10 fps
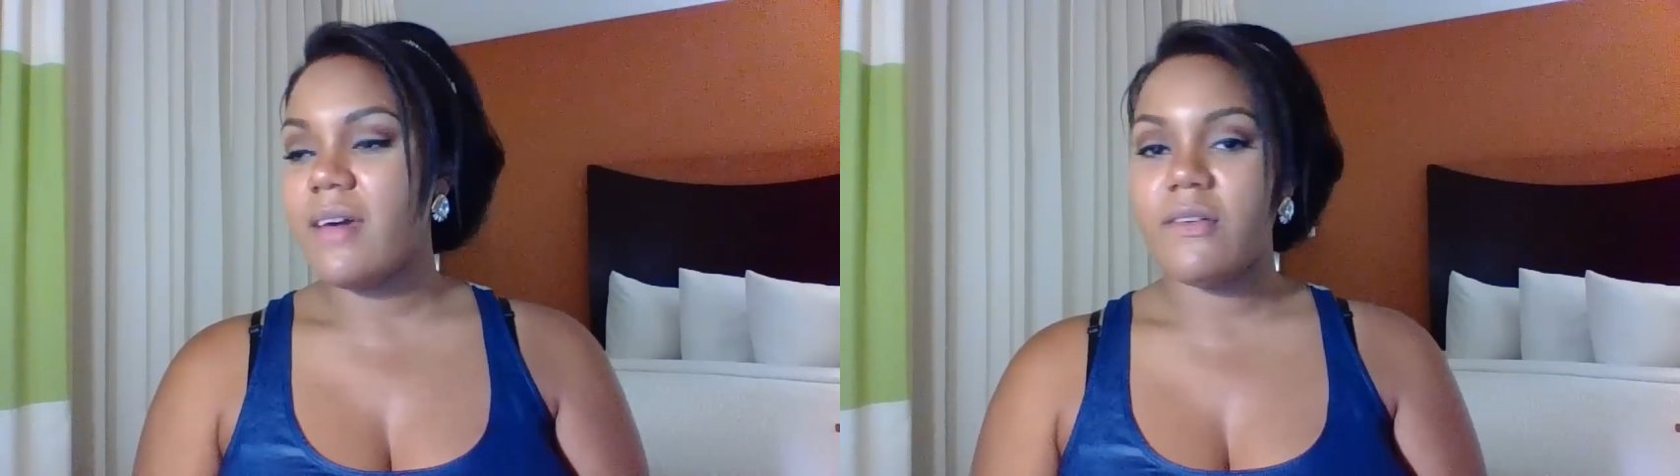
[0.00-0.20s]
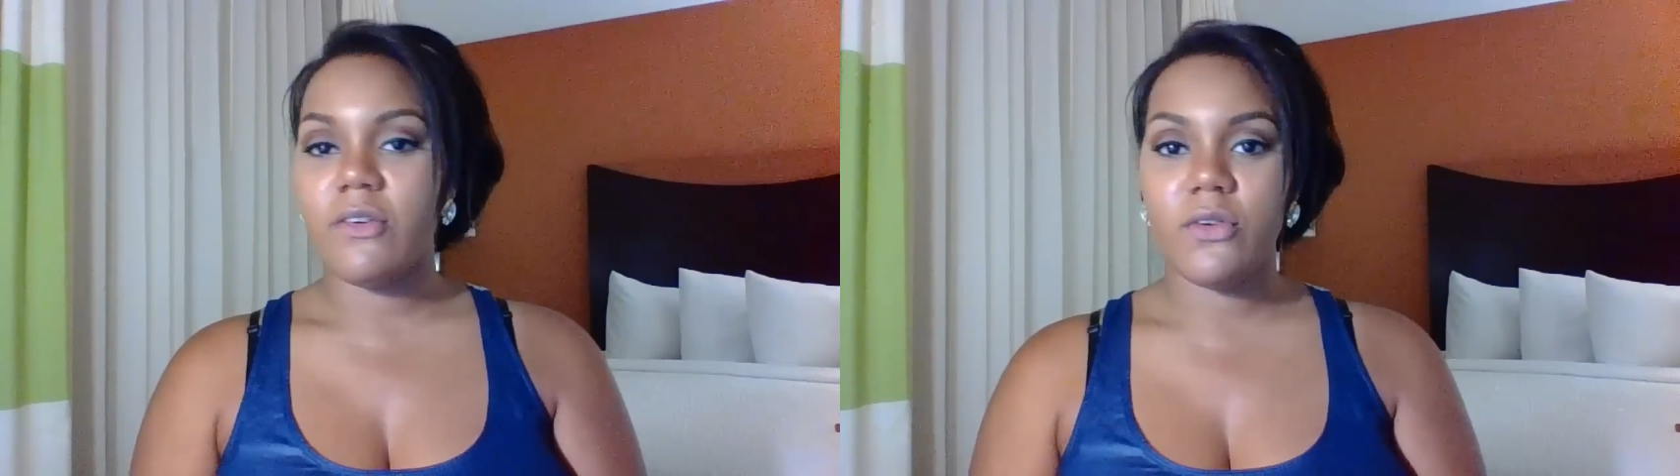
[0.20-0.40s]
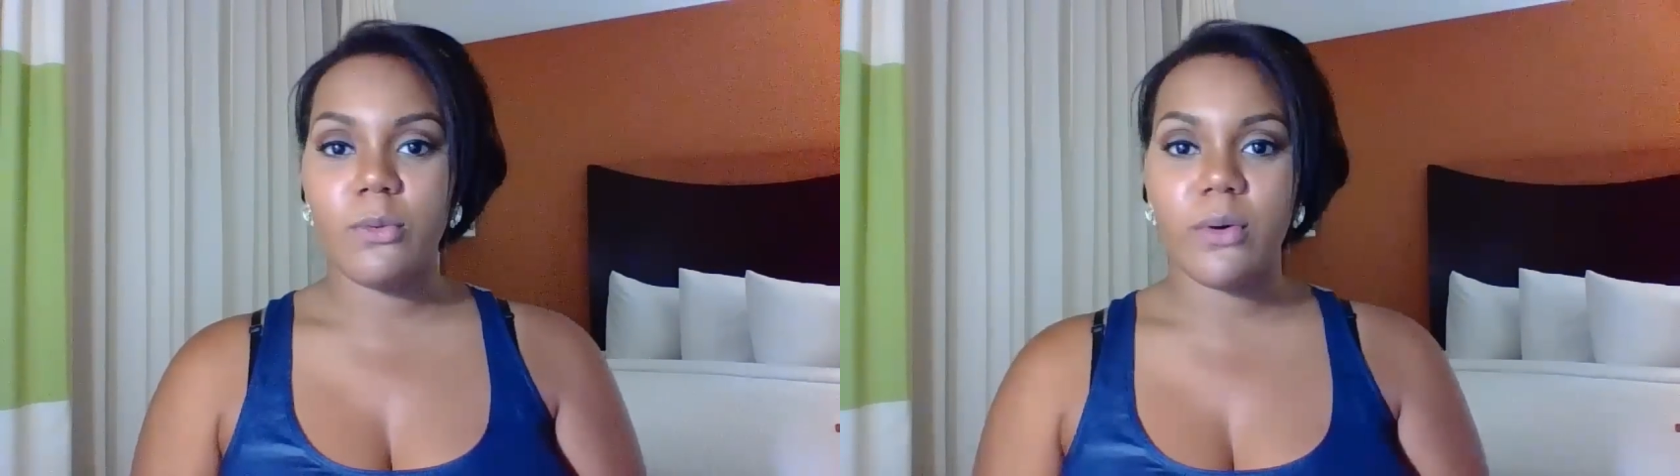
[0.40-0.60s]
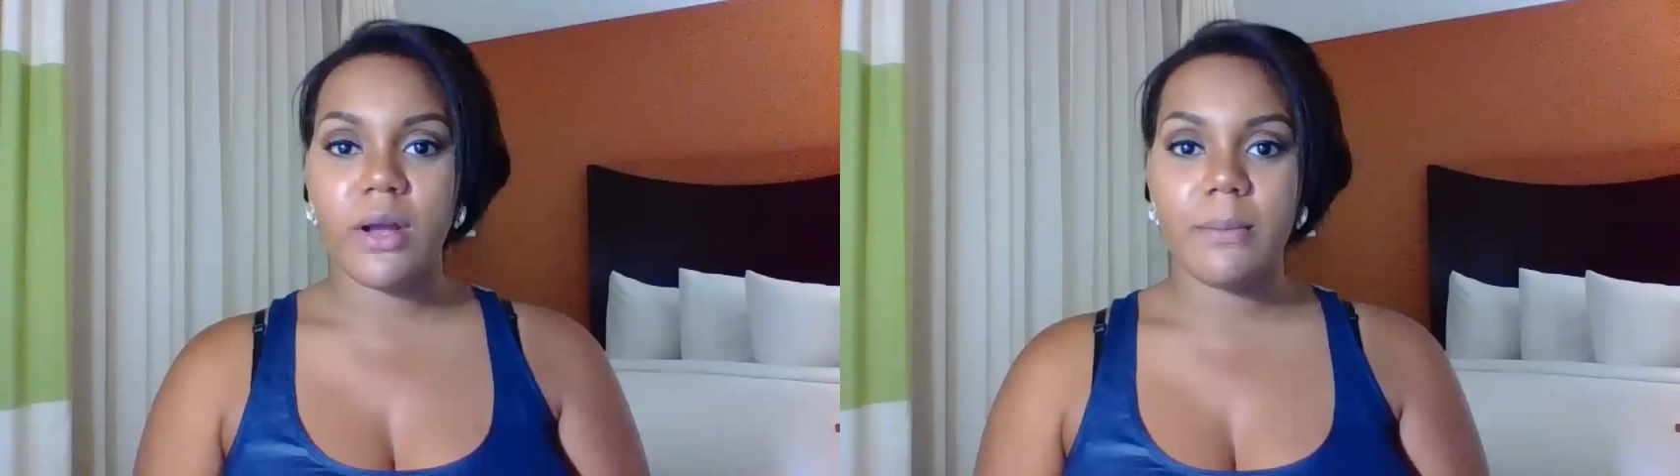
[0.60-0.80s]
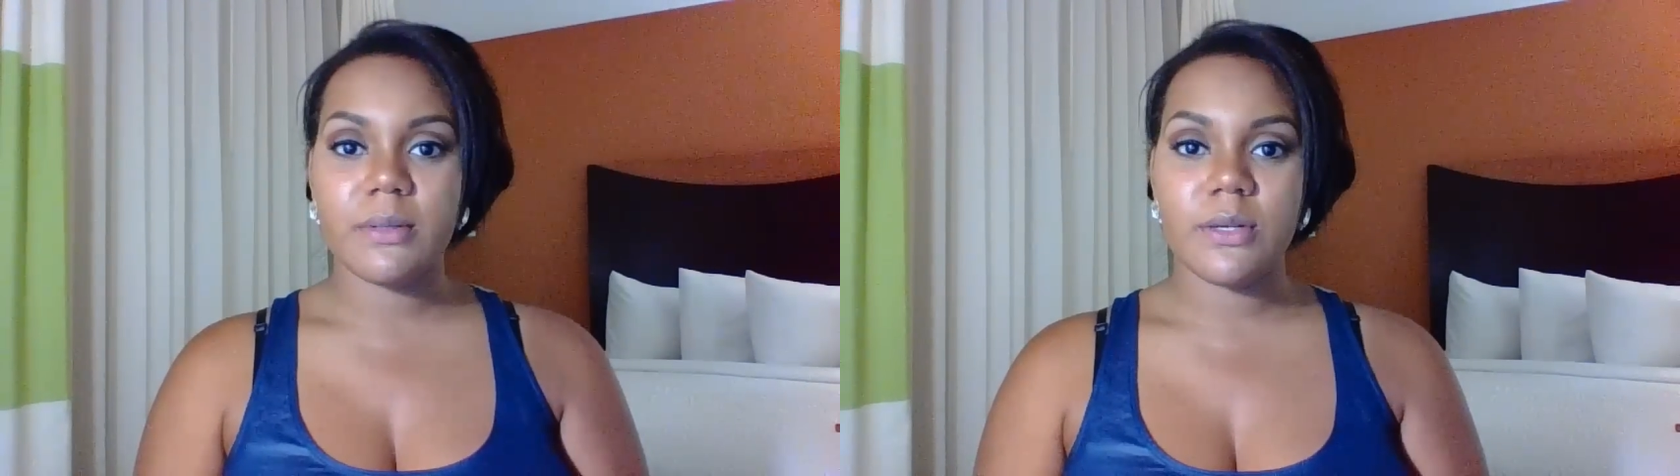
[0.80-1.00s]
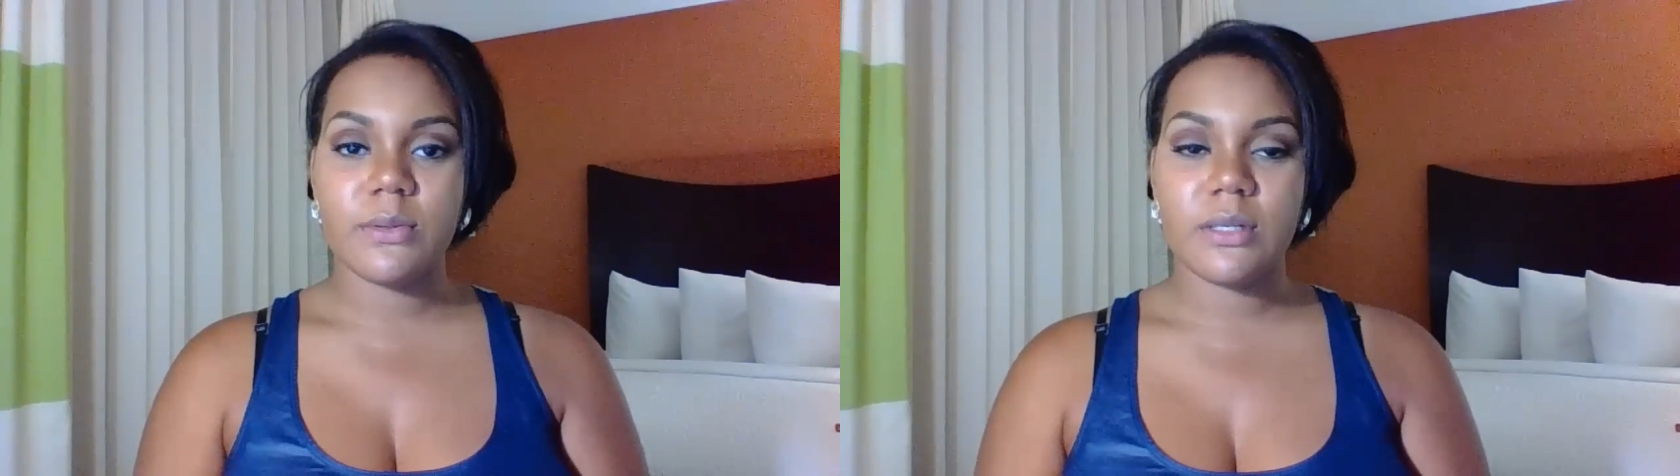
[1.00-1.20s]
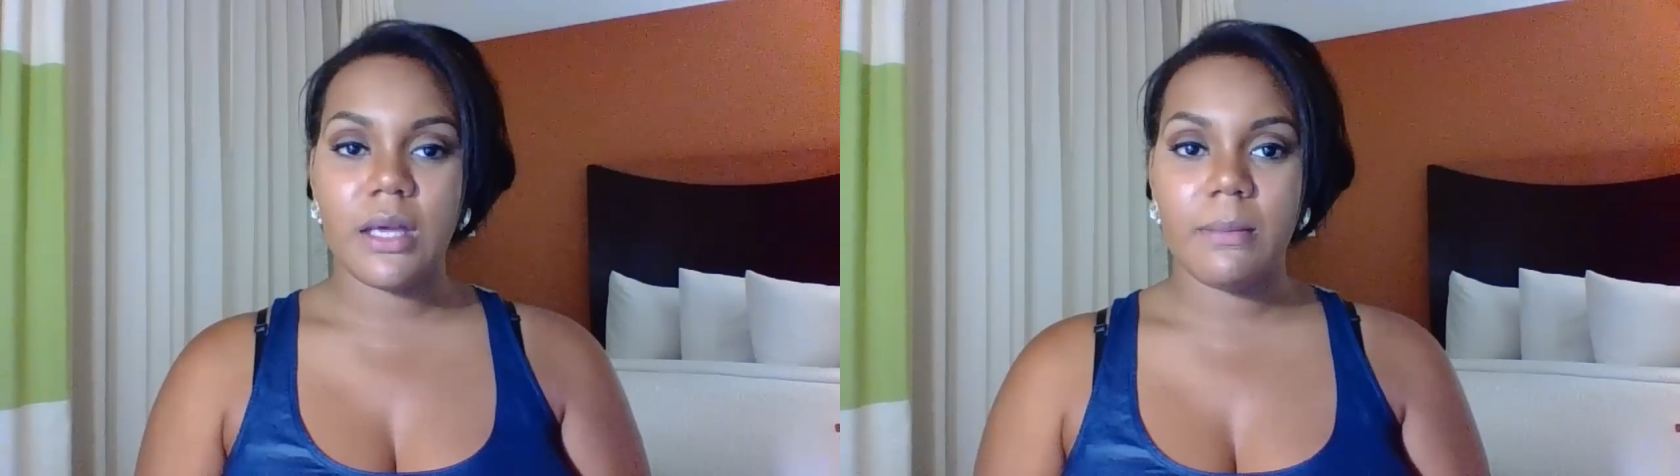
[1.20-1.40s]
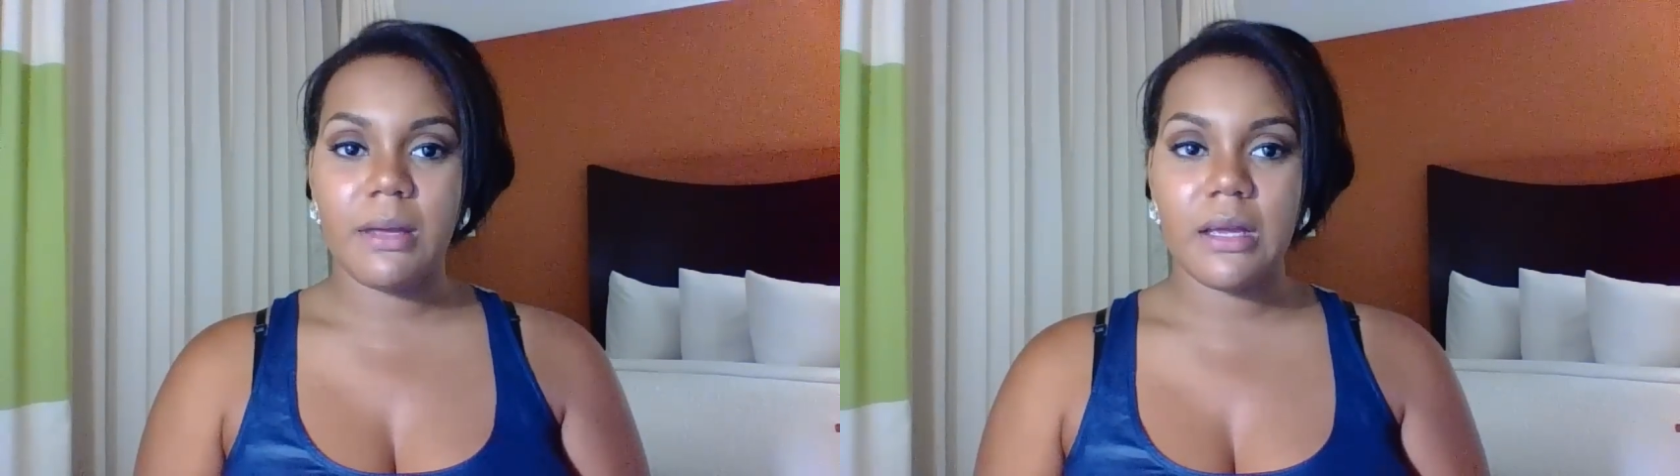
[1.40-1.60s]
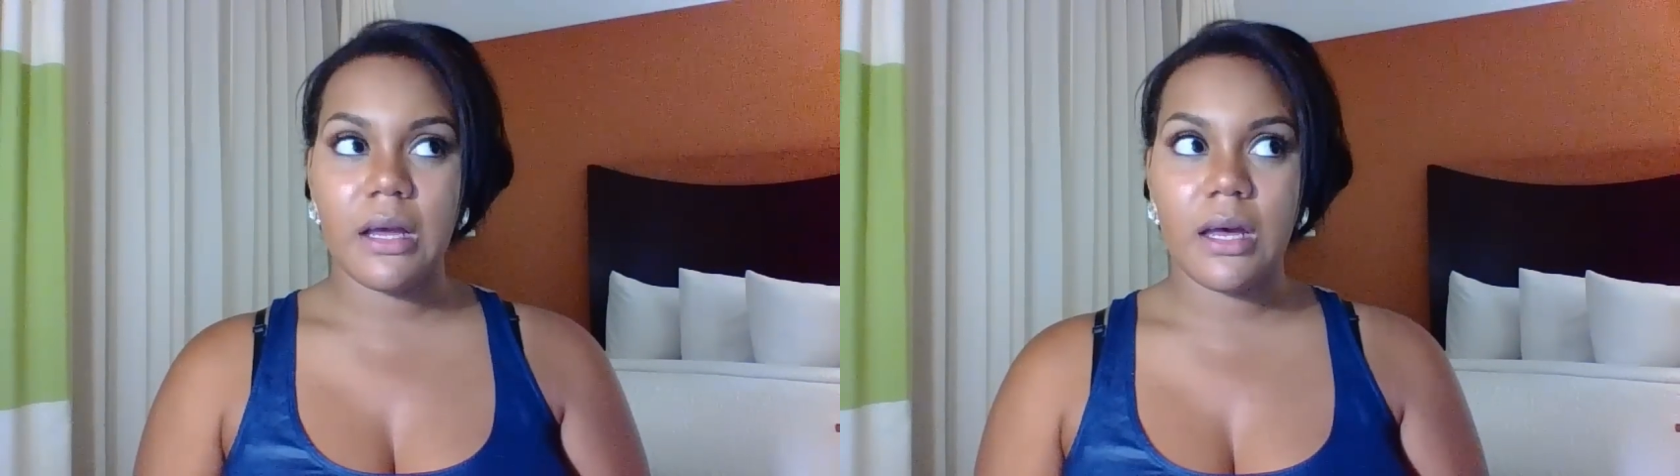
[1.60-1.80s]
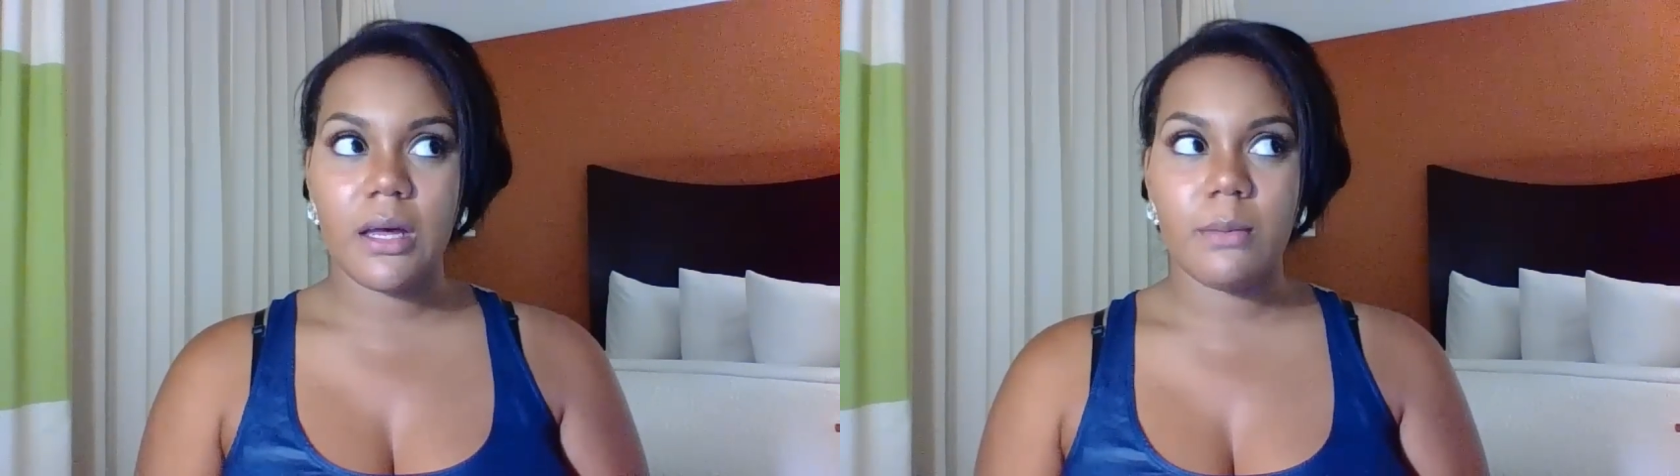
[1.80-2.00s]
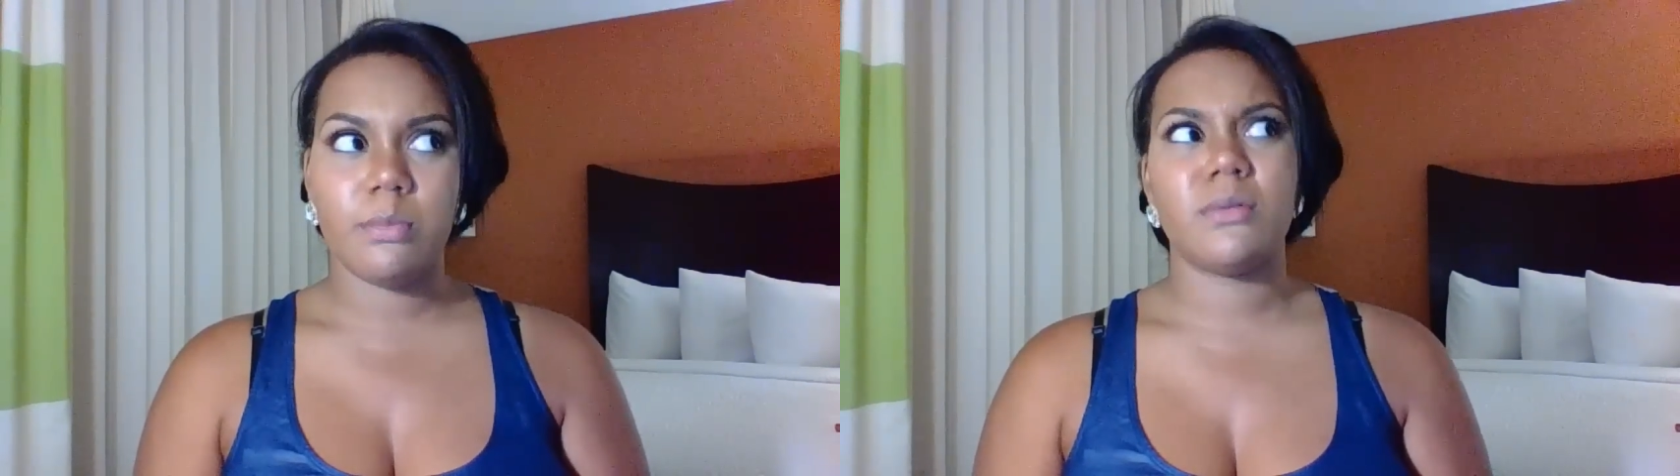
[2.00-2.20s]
I have a few more episodes coming up.